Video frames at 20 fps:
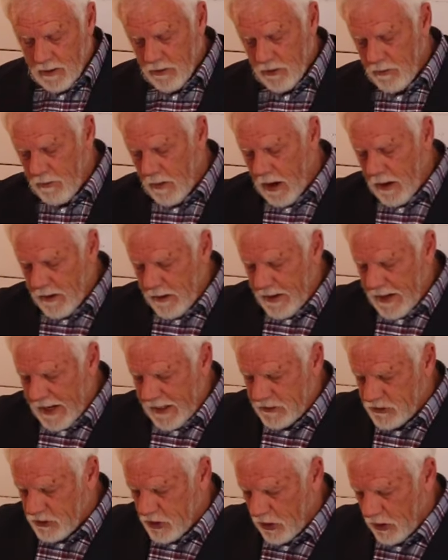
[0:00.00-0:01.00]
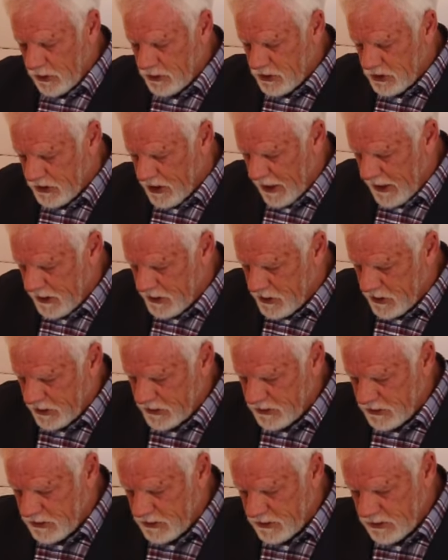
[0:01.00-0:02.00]
The modern day church
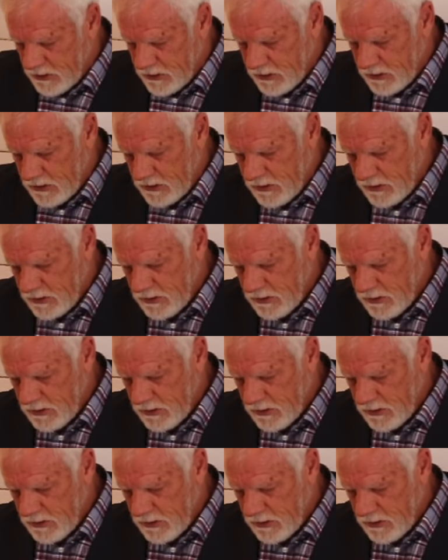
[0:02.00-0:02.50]
teaches